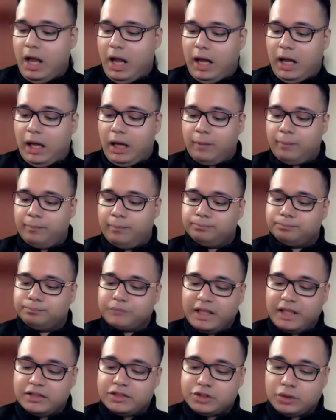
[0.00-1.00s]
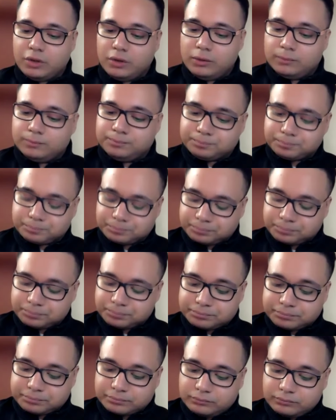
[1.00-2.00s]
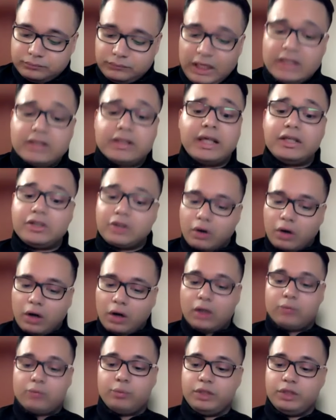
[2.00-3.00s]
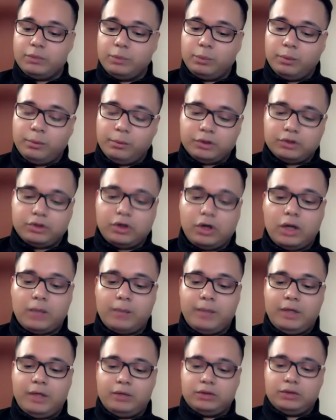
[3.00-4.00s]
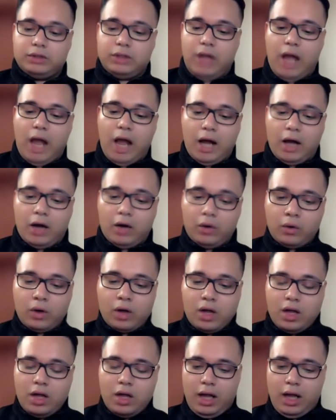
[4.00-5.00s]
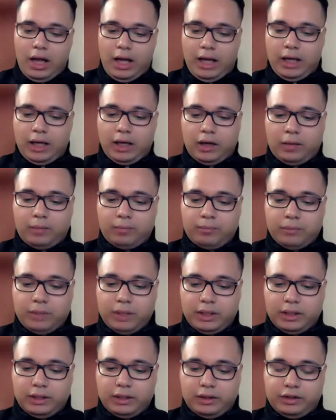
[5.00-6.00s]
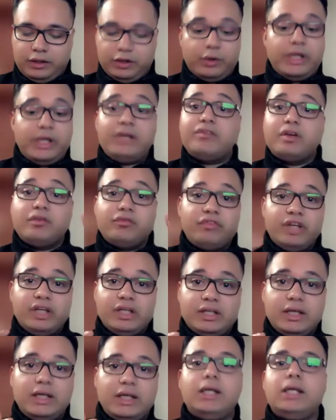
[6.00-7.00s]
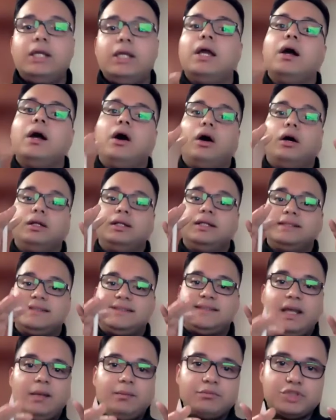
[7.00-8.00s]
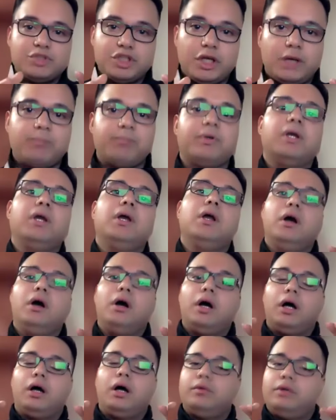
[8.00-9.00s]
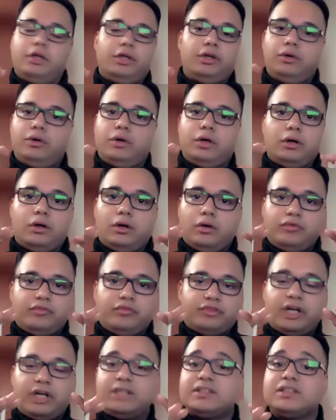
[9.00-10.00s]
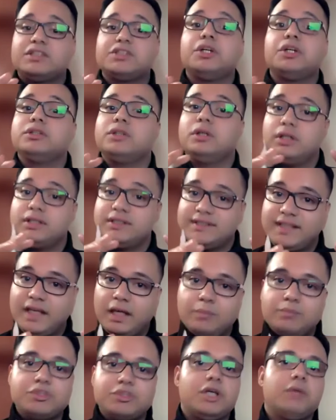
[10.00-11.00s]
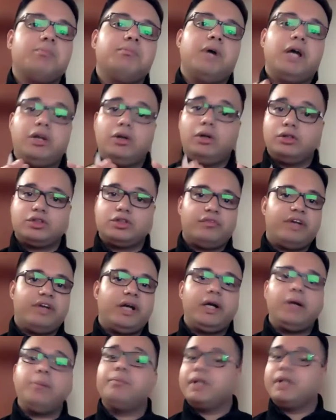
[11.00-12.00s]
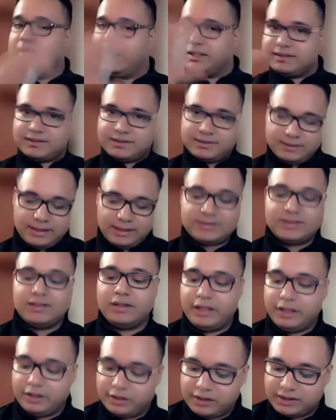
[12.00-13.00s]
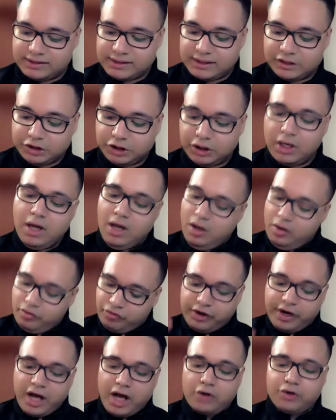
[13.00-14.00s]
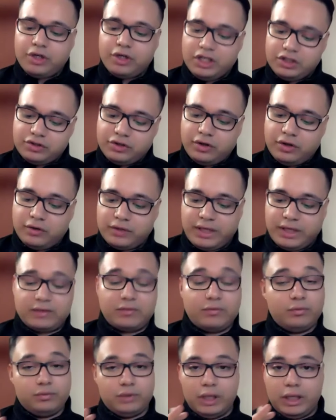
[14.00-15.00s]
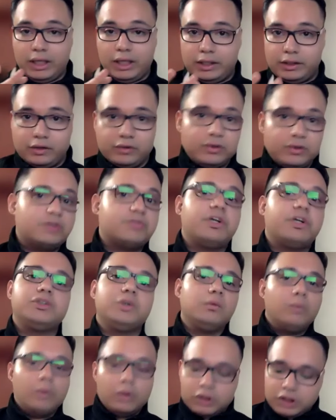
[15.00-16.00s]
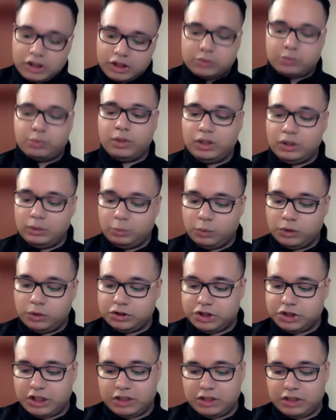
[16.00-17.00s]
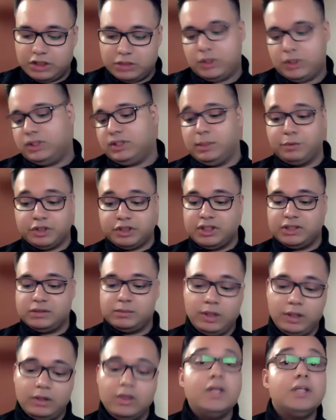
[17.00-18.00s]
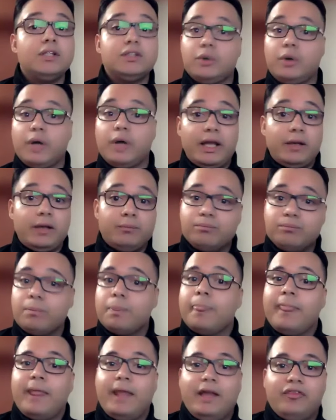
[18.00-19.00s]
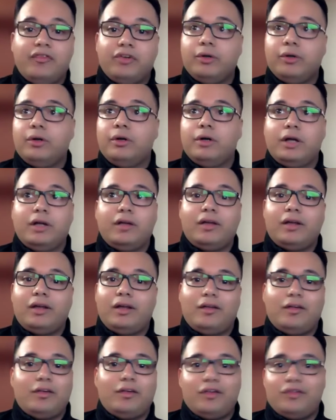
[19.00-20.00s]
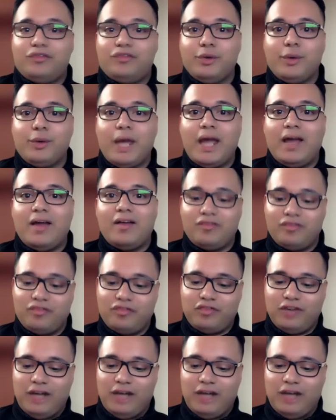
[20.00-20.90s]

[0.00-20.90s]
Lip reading: And so later on, we will talk about how, even VT on the same chip, of transistors on the same chip might also vary, but that's a later discussion. For now, you need to know that the threshold voltage will change with temperature as well. So again, if you have